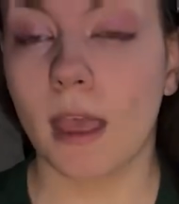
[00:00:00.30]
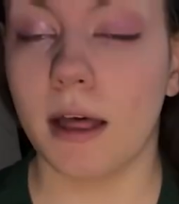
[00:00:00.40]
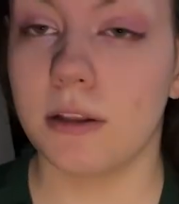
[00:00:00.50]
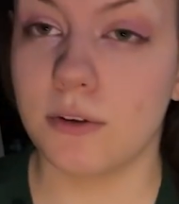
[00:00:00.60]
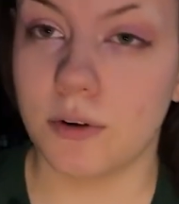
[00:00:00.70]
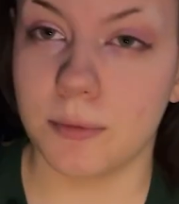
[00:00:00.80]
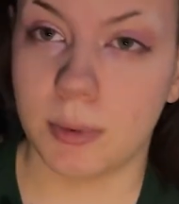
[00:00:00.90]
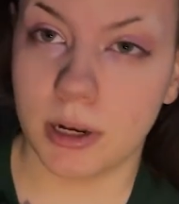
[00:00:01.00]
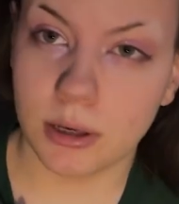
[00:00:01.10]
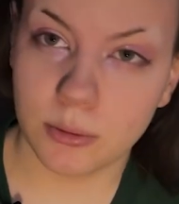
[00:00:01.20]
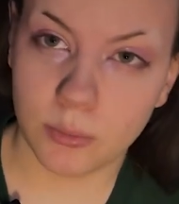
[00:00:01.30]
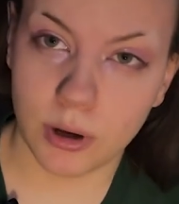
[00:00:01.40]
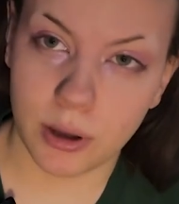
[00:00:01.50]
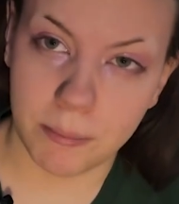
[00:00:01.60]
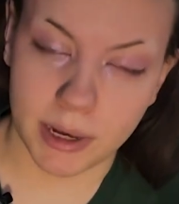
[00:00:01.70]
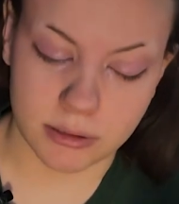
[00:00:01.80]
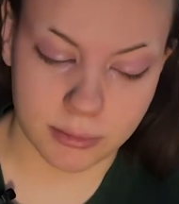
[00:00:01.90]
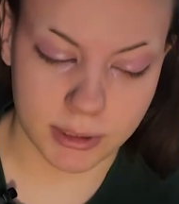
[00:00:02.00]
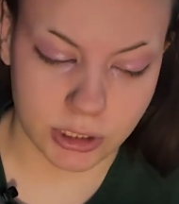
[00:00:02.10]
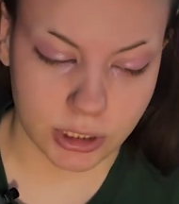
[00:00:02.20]
Hello everybody, welcome back
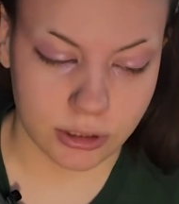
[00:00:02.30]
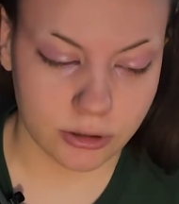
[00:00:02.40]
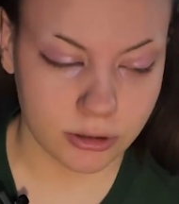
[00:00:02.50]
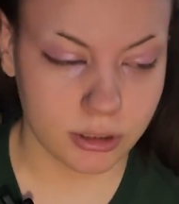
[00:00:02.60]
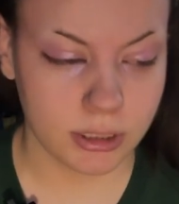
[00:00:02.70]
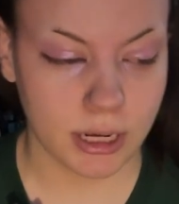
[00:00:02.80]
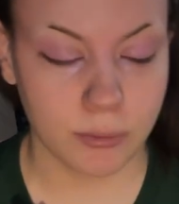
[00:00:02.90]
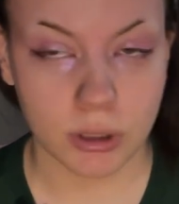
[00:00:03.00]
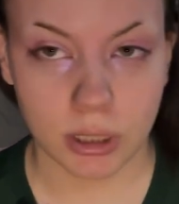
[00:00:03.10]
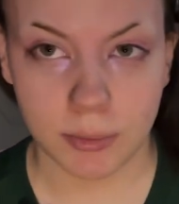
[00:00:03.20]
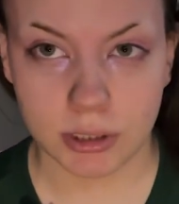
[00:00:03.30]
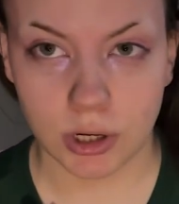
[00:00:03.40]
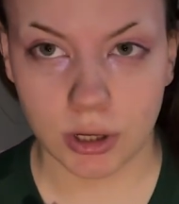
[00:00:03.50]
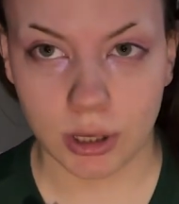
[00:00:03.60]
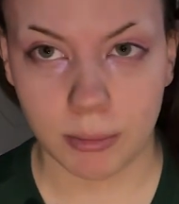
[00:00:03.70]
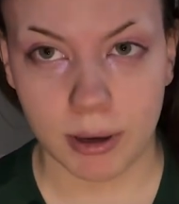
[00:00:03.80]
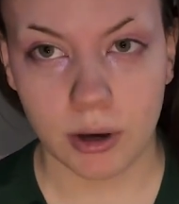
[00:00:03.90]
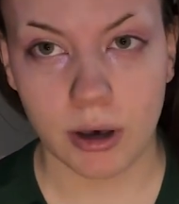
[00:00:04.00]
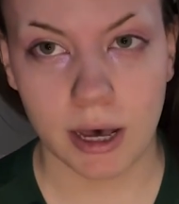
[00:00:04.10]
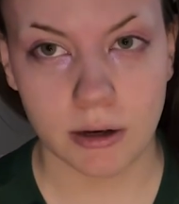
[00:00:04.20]
to my channel. Today we're going to be talking
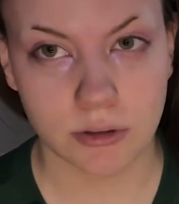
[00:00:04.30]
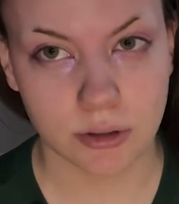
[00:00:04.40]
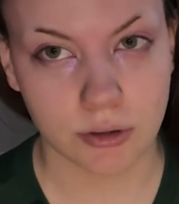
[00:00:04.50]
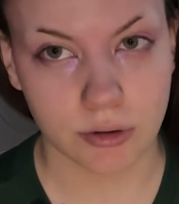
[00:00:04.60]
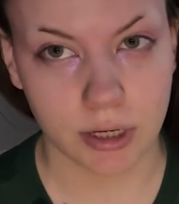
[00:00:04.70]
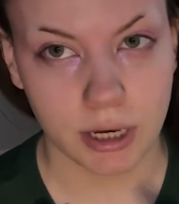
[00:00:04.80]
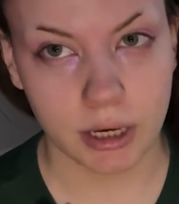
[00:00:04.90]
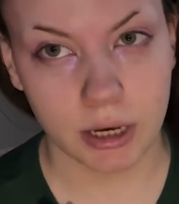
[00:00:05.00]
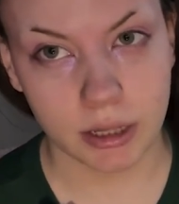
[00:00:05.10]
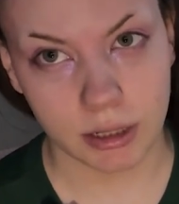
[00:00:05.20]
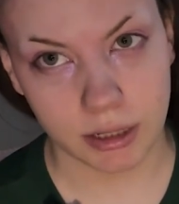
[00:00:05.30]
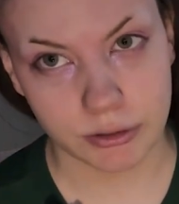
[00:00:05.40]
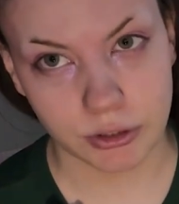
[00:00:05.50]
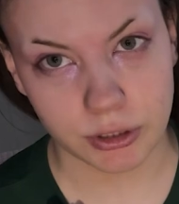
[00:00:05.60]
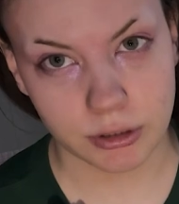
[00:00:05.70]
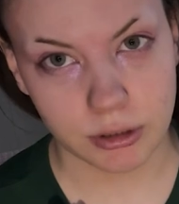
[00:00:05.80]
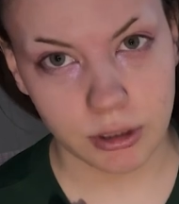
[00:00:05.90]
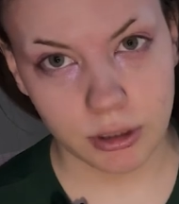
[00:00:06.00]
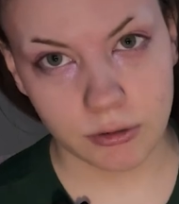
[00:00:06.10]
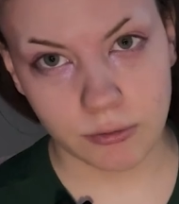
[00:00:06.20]
about how to create a collection
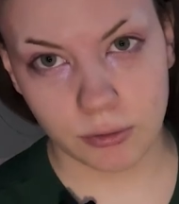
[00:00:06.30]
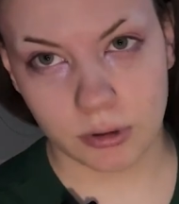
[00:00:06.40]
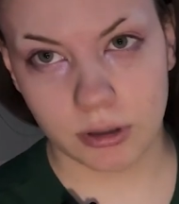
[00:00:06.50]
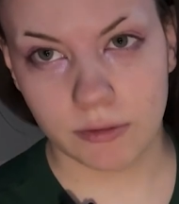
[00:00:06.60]
for